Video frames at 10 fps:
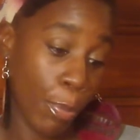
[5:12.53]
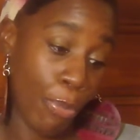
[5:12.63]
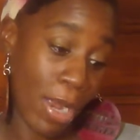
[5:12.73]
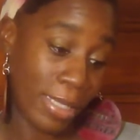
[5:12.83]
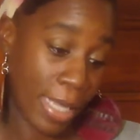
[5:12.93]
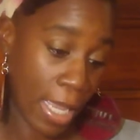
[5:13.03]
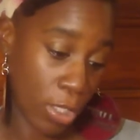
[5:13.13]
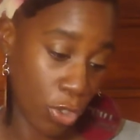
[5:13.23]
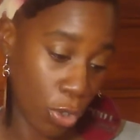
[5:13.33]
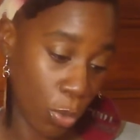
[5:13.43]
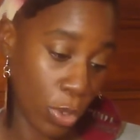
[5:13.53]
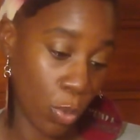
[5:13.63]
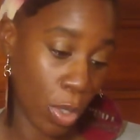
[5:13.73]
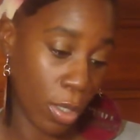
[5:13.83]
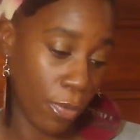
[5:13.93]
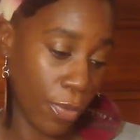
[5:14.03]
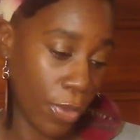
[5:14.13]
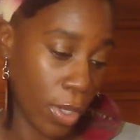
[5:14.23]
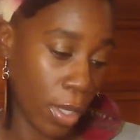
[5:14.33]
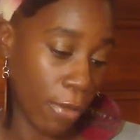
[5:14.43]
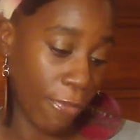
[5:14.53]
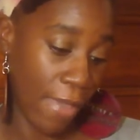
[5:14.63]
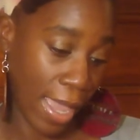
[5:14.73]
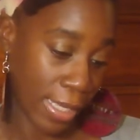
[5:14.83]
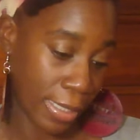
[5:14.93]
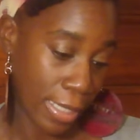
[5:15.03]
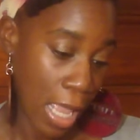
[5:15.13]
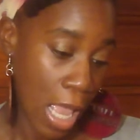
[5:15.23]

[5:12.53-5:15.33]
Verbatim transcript: breast cancer was one of the effects.